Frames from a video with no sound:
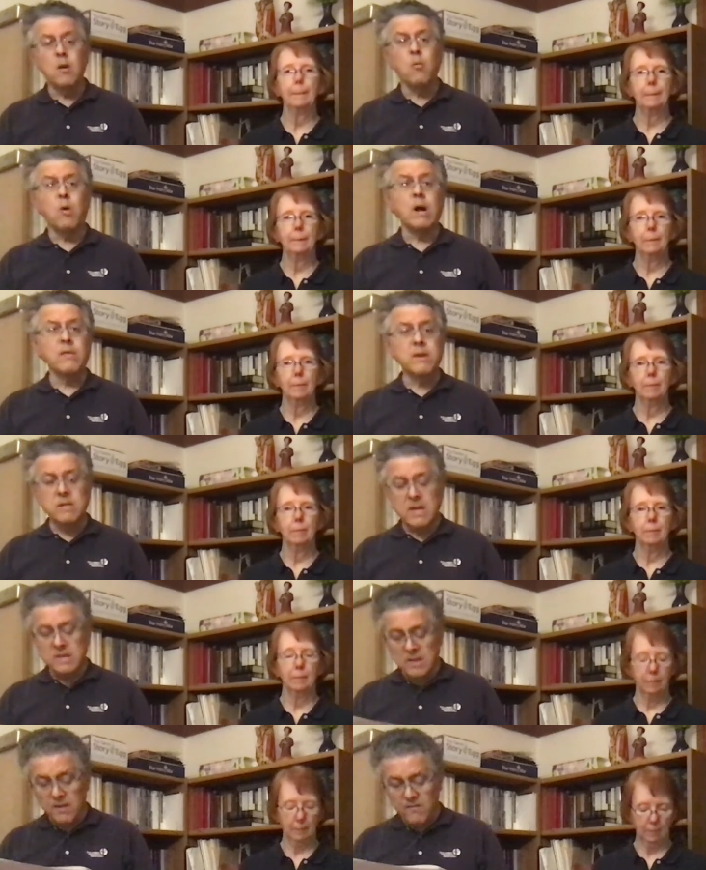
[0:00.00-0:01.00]
Speaker 1: While these
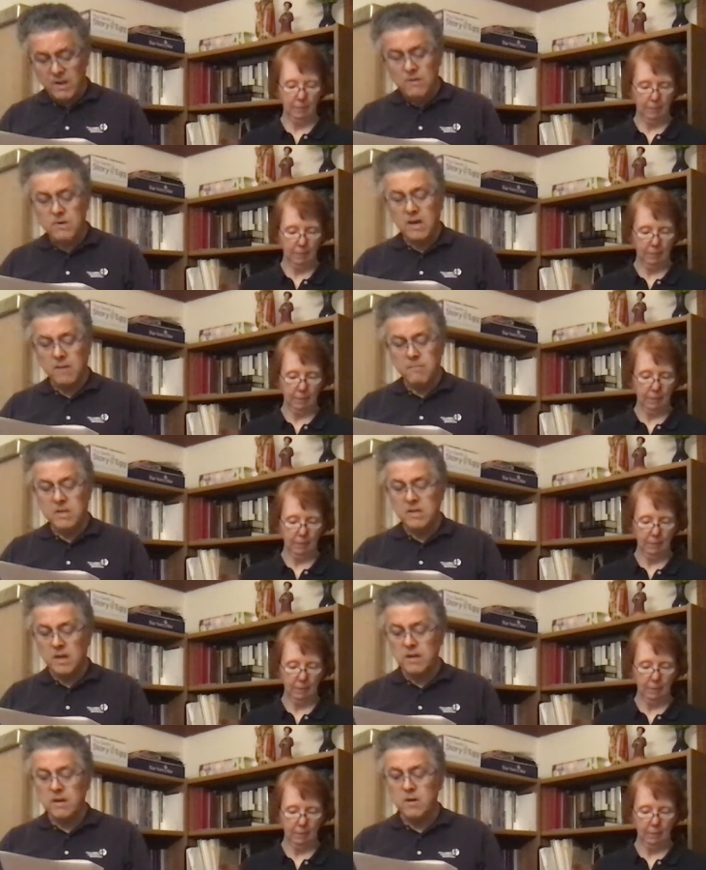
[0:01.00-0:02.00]
activities can be
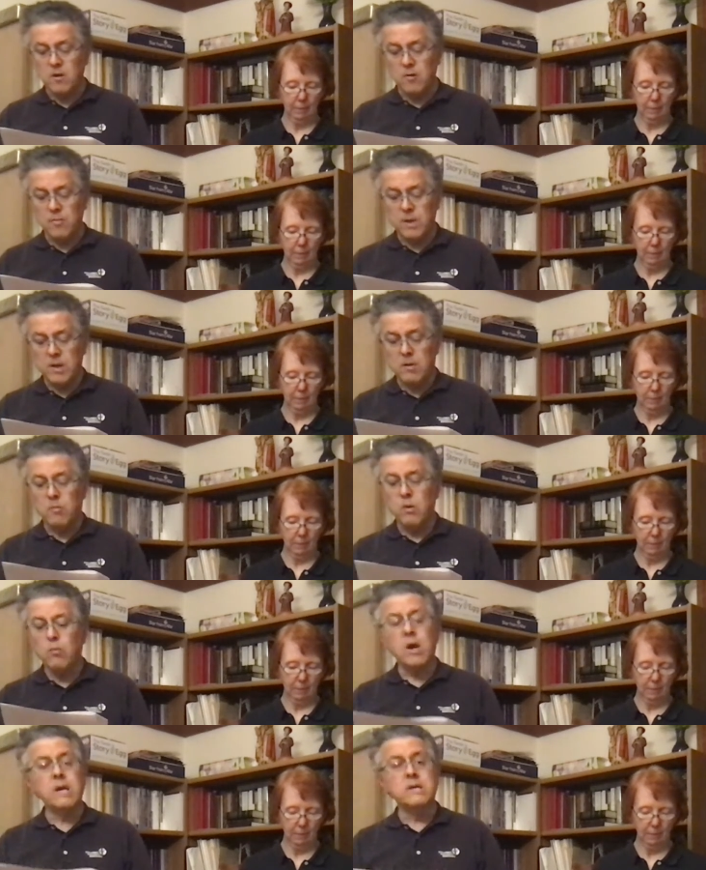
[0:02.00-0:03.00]
done at home, we
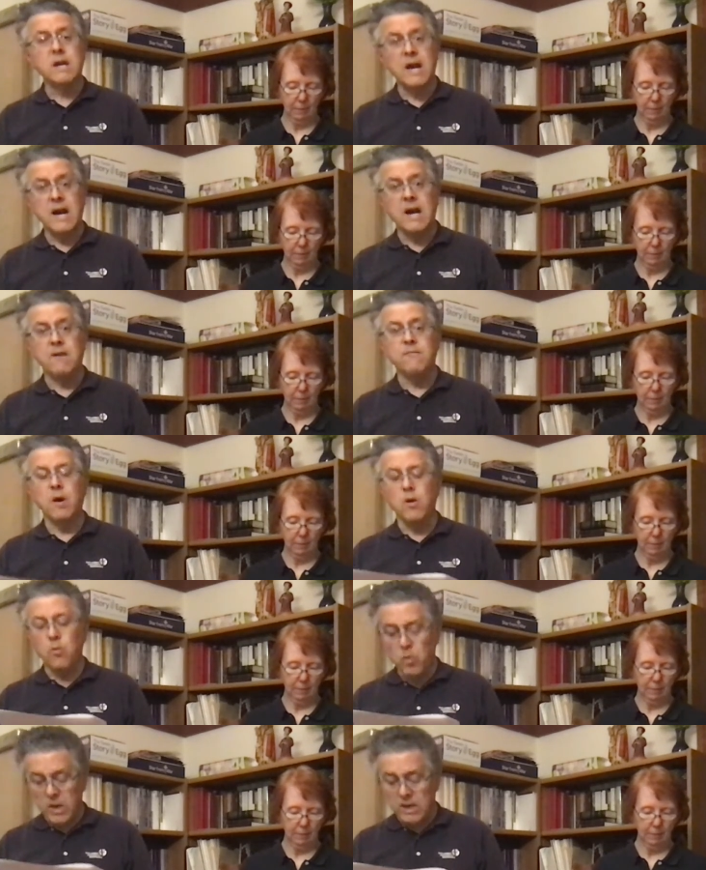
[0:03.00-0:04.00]
want to have a
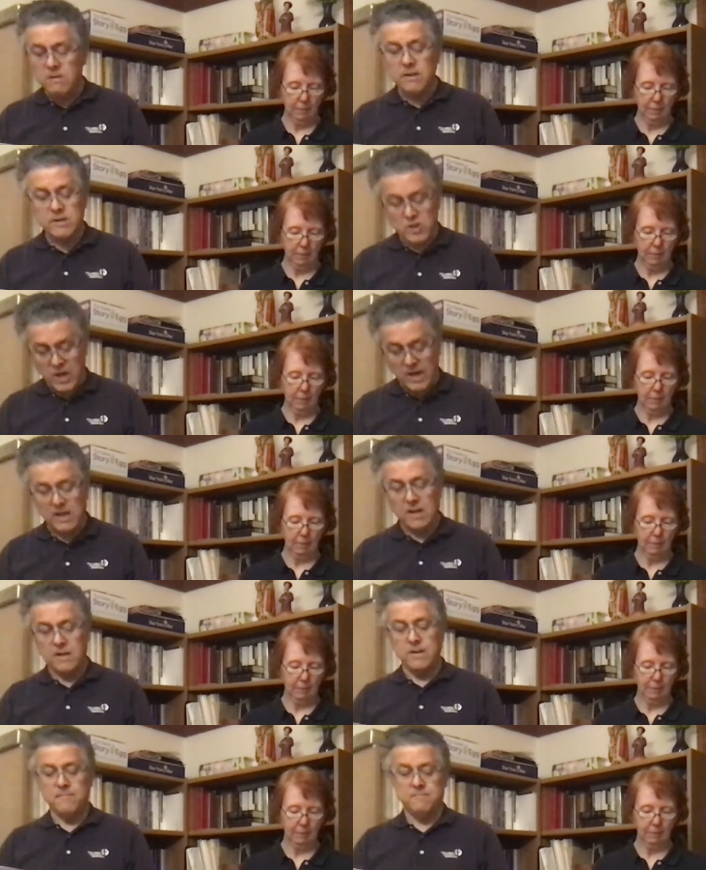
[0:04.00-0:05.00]
weekly check-in.
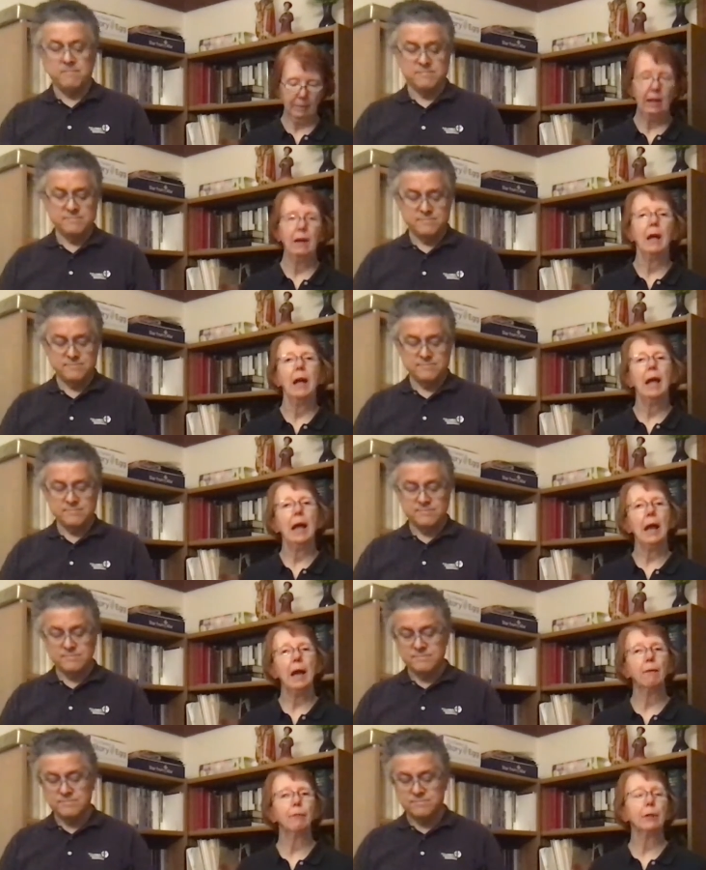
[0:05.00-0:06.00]

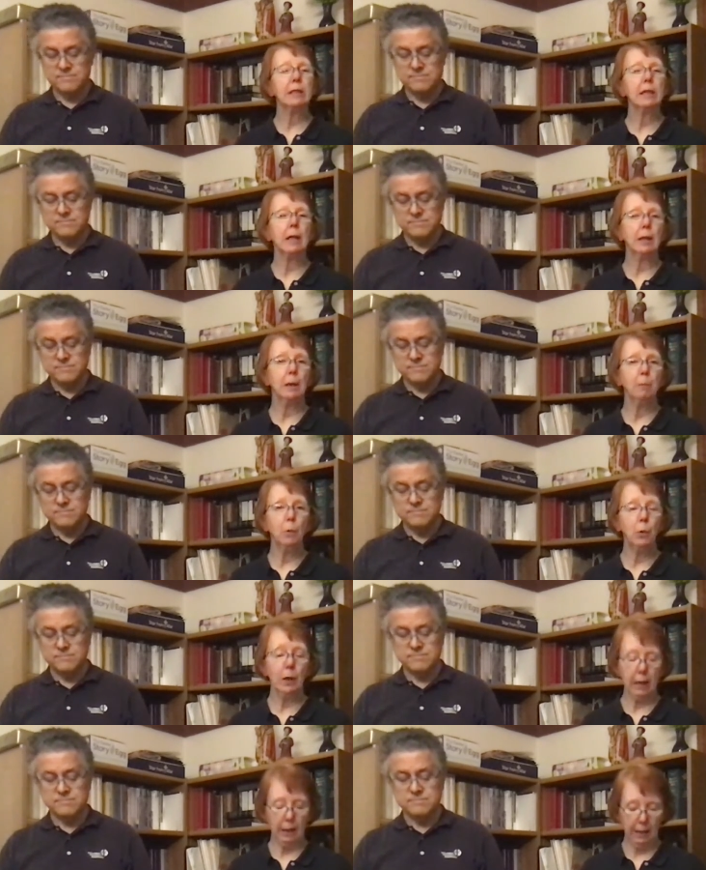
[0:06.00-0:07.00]
Speaker 2: Every Sunday
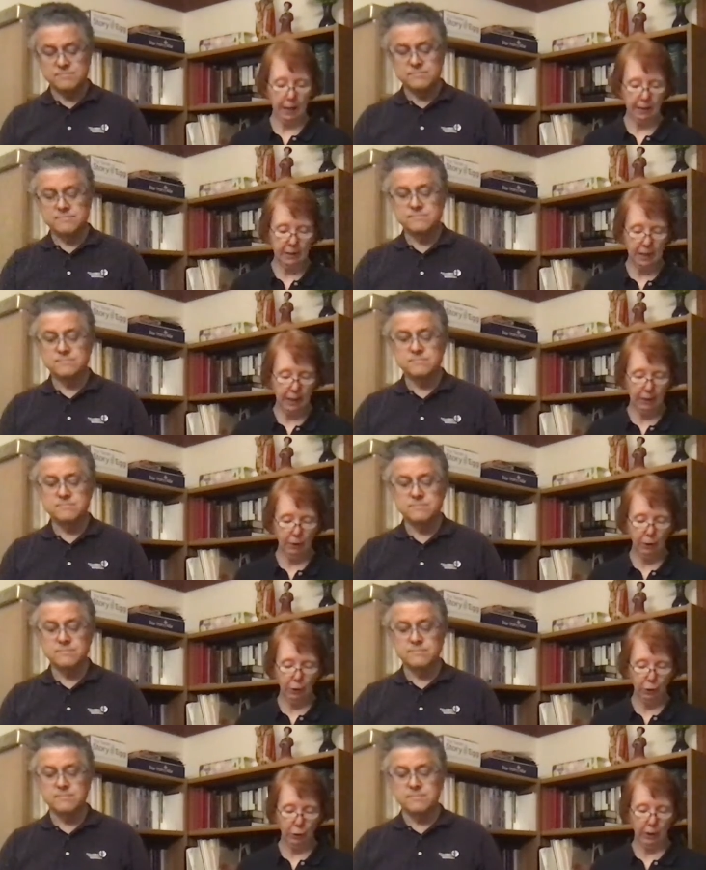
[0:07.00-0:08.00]
morning at
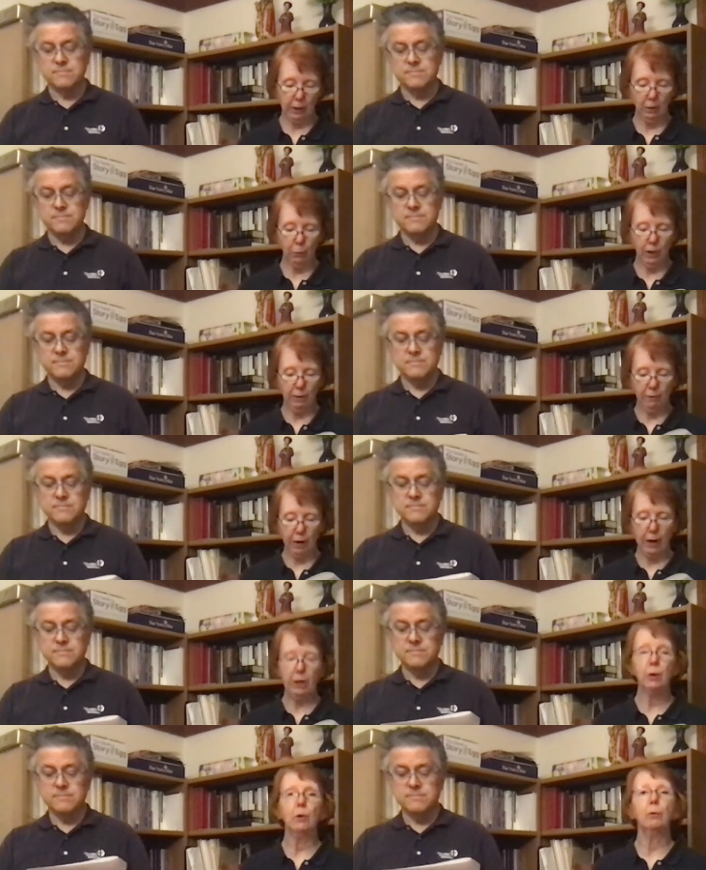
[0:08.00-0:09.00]
10:30, we
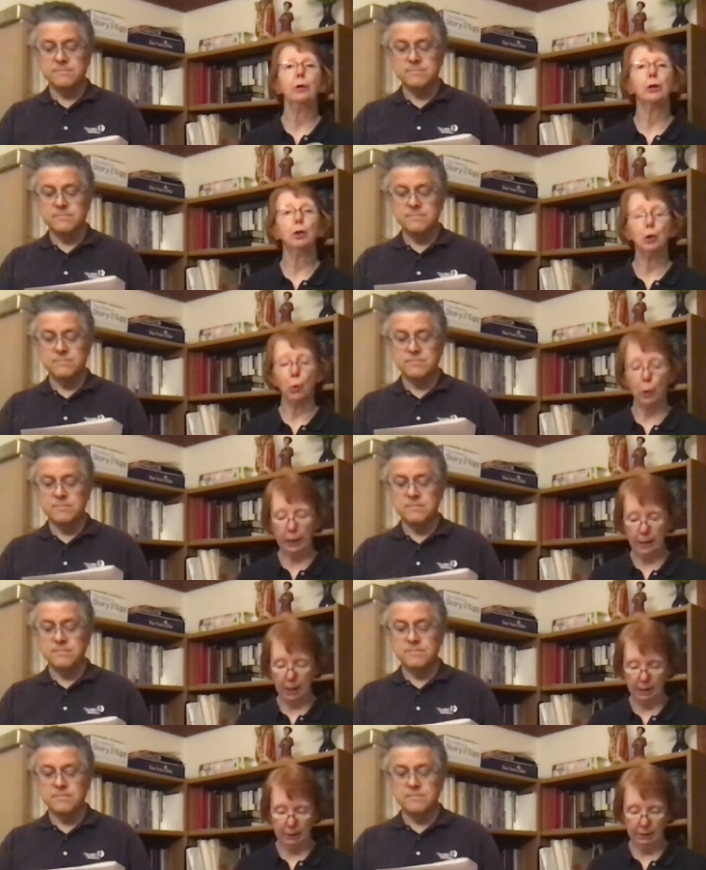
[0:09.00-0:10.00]
invite you to join
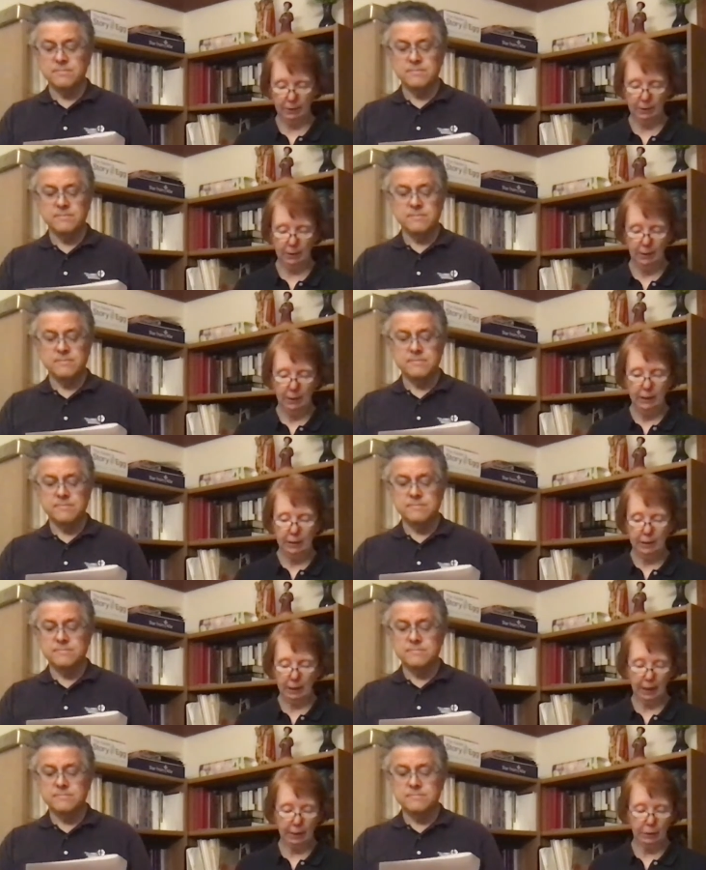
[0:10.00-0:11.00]
us to
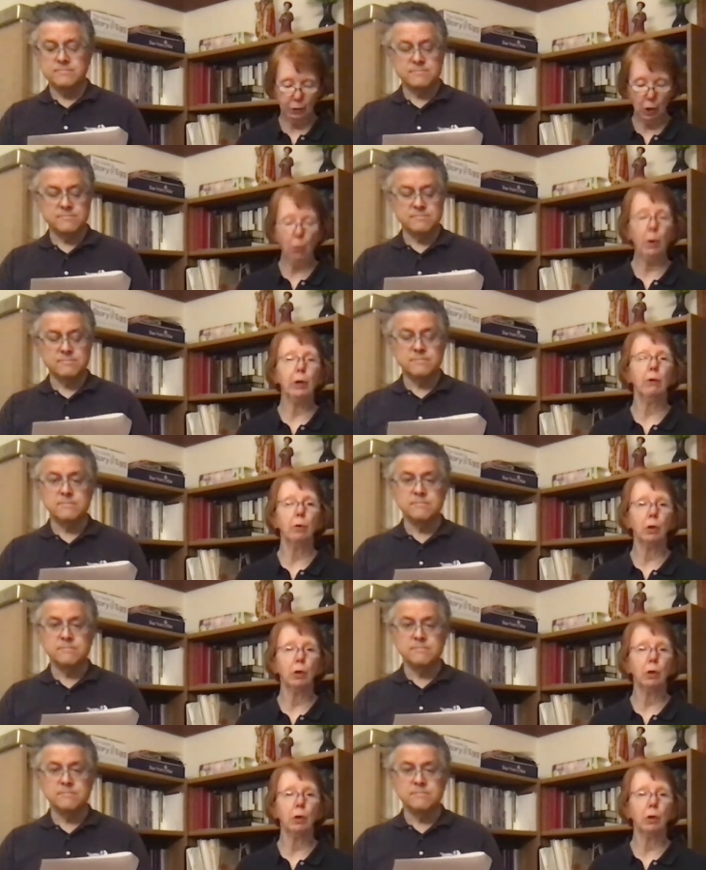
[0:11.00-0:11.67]
let us know what you